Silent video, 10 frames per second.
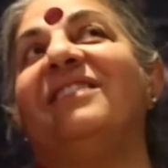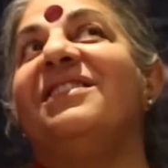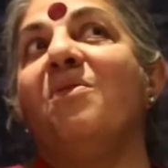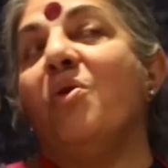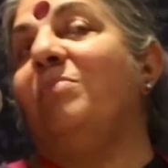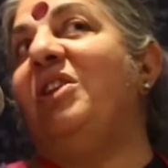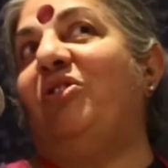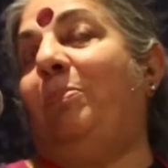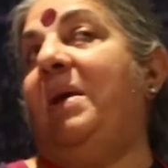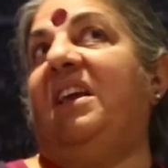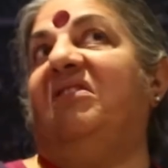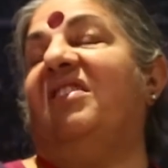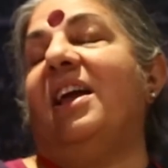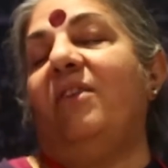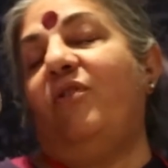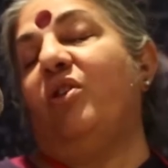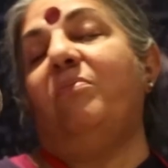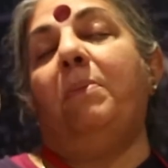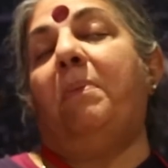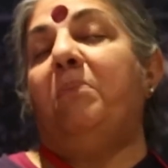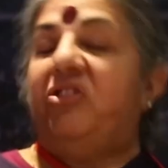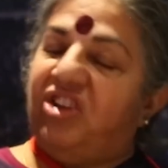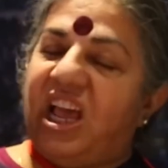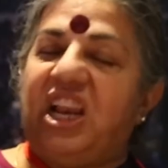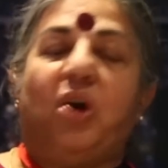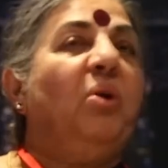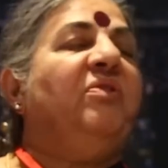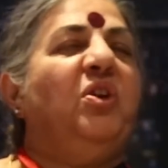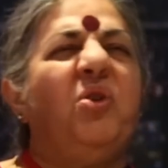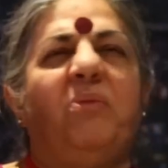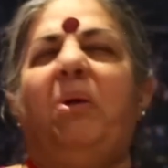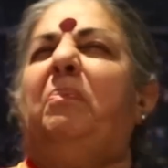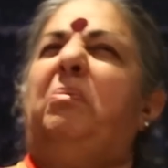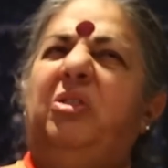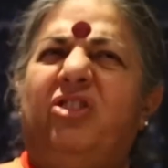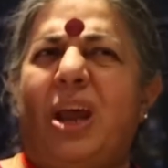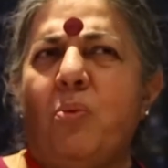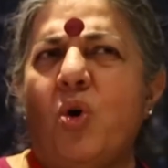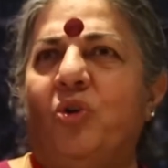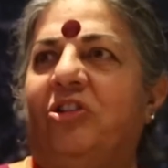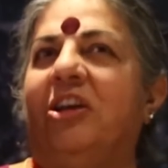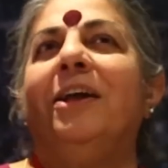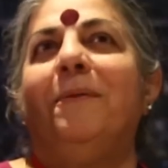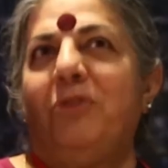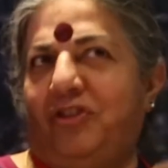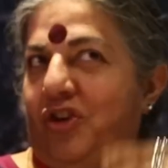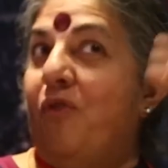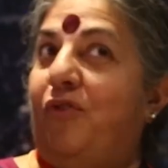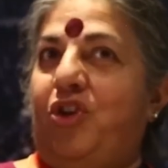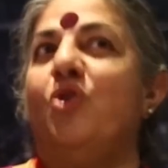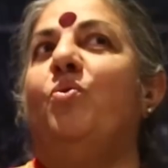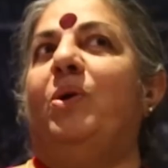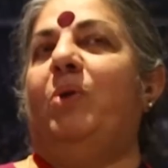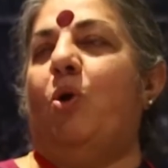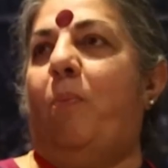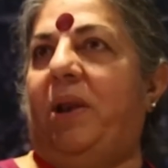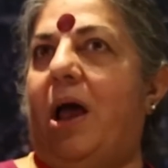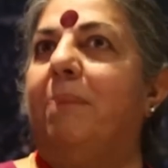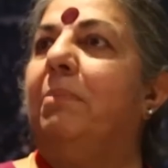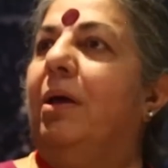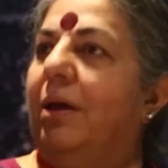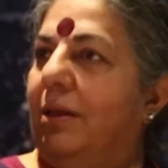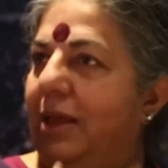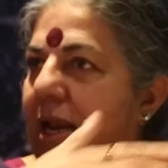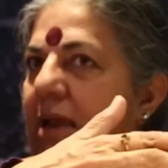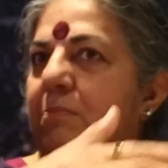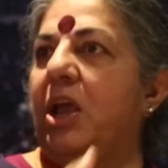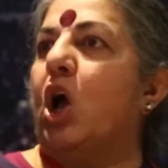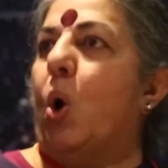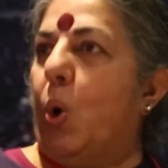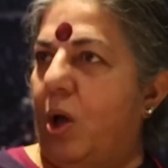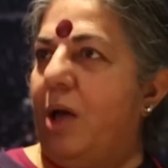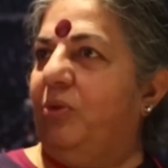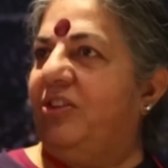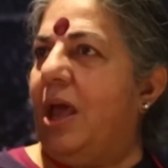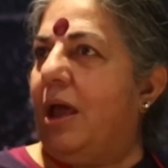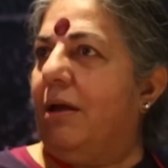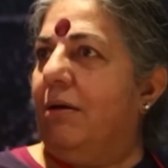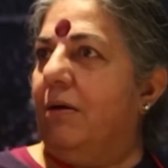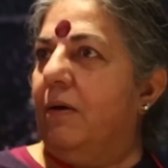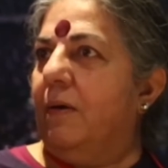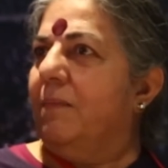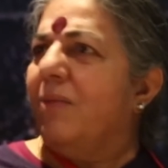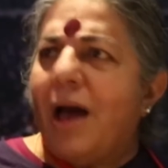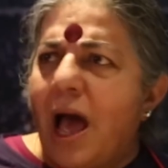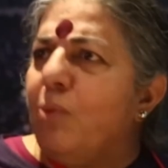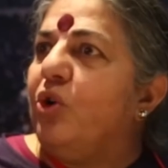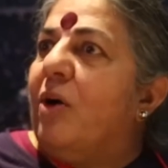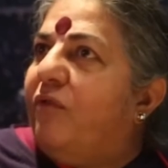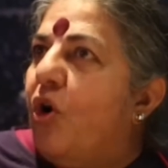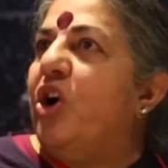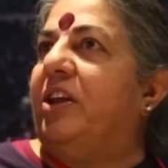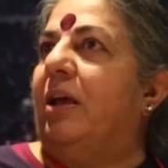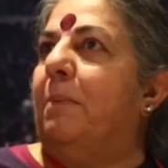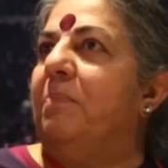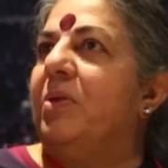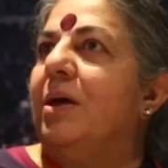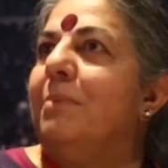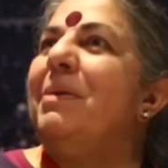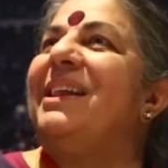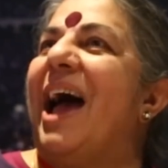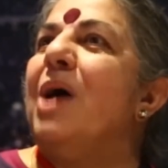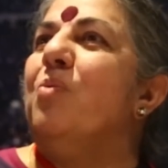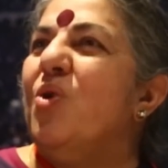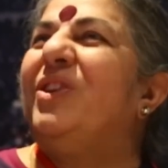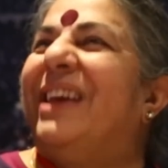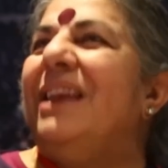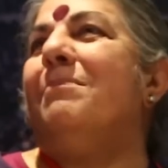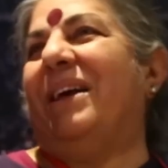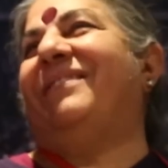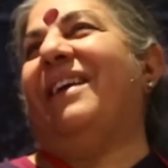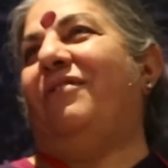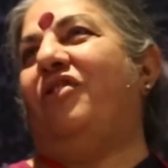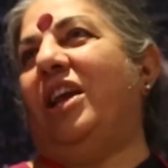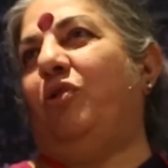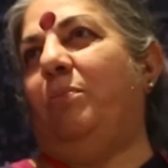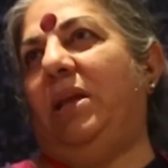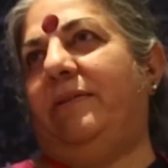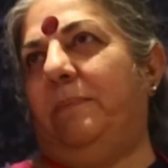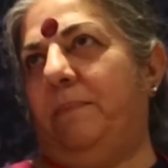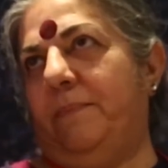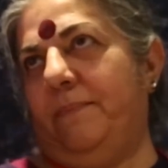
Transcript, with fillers: I said, they want me to speak inside. If you give me permission, I'll go. If you don't give me permission, I won't. They said, no, for you, we will open up. They let me go. I was there. I won't avoid him, but I won't kill myself trying to meet him.